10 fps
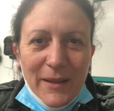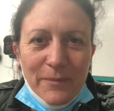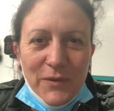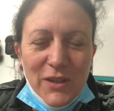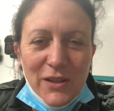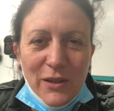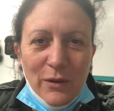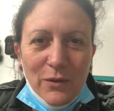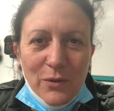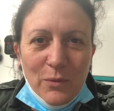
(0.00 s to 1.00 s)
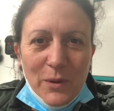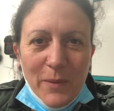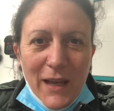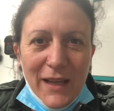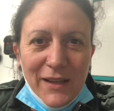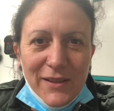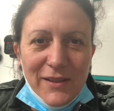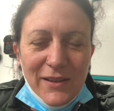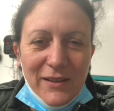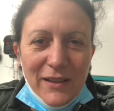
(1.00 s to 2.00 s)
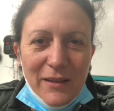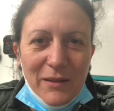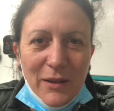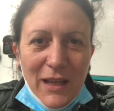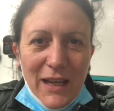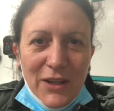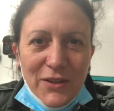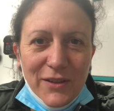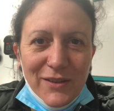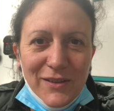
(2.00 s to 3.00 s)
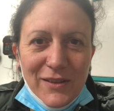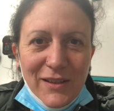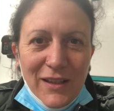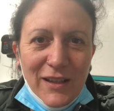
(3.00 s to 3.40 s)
just go through all the bags and locations,